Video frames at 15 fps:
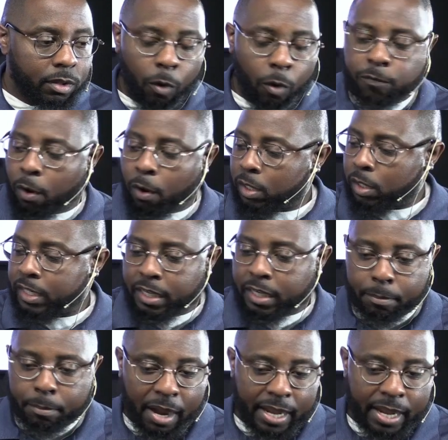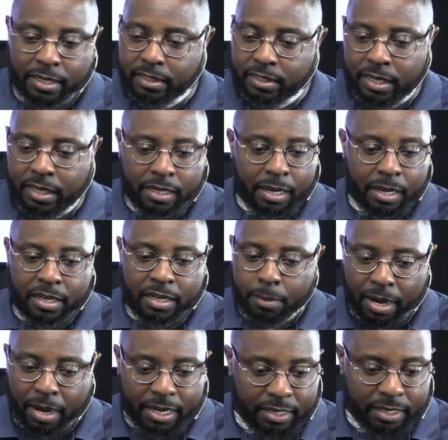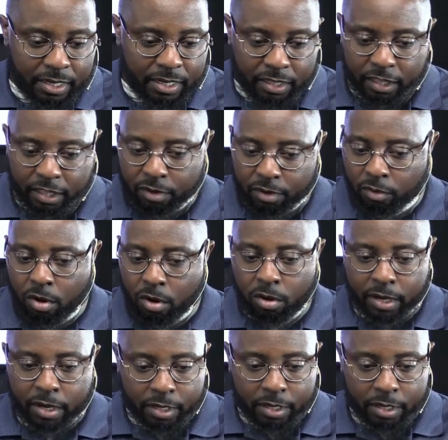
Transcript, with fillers: No fault of Nehemiah's. Ain't that Nehemiah did anything wrong.